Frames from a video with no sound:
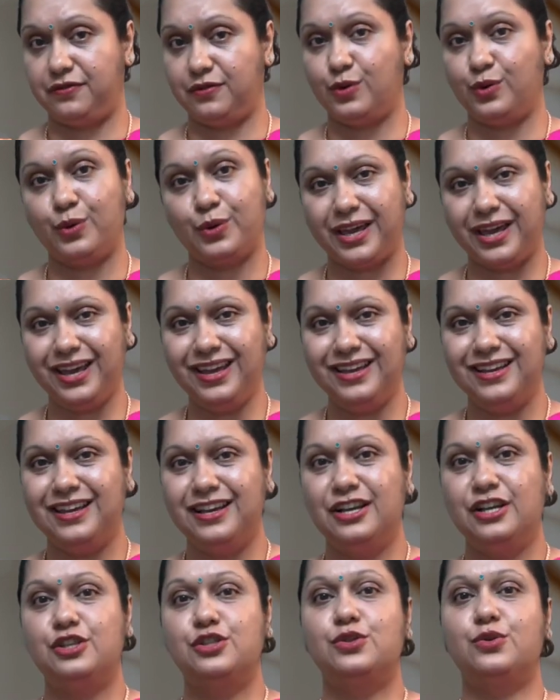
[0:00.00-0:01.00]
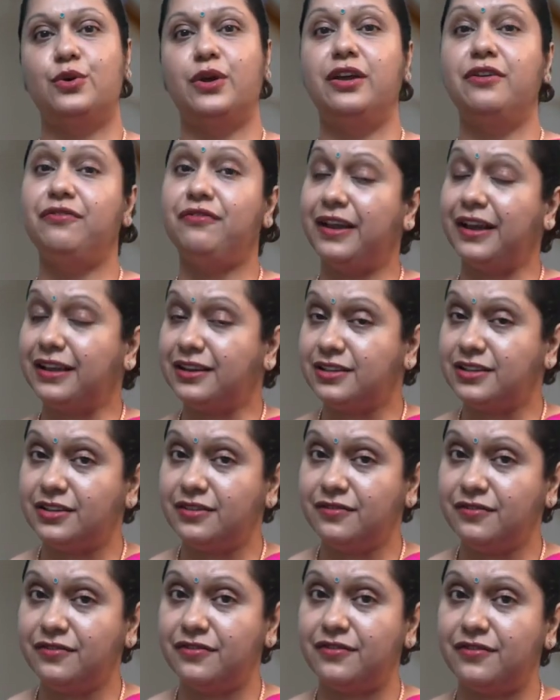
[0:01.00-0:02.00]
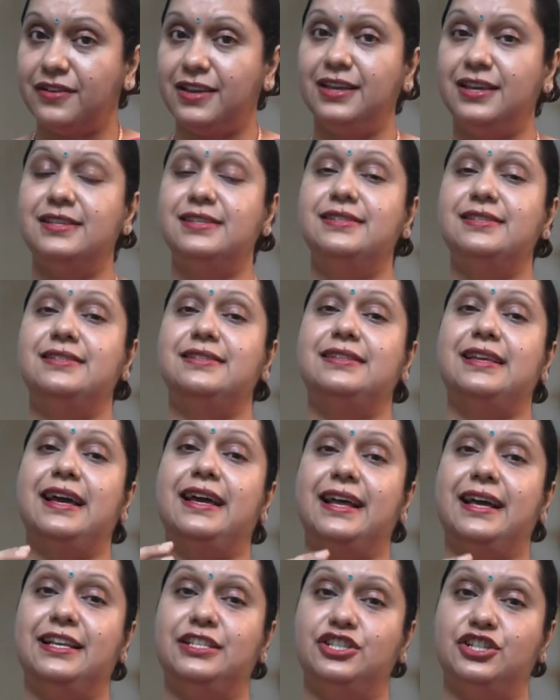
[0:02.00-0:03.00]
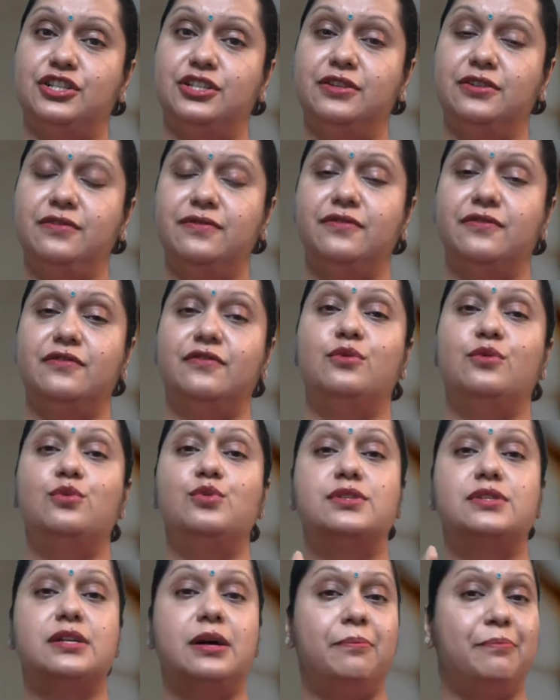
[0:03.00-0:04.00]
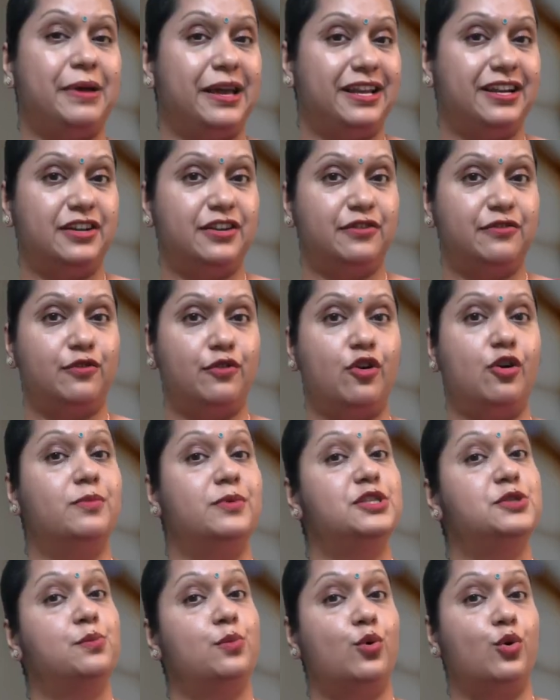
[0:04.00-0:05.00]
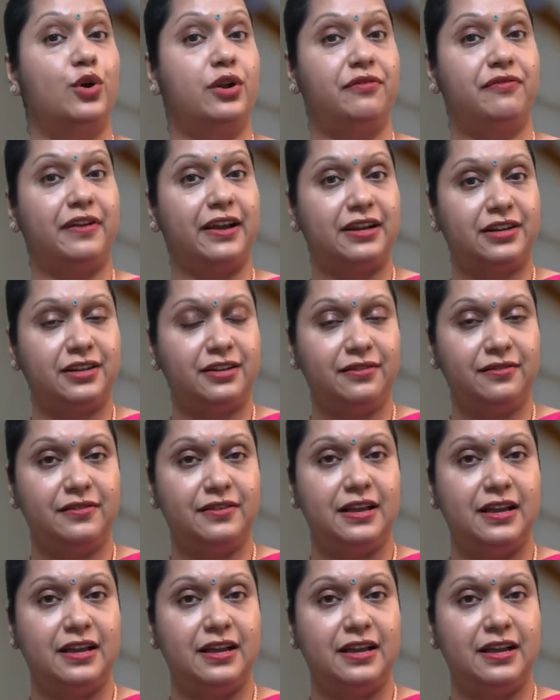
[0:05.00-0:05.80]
Okay, so effective is an adjective whose comparative form is more effective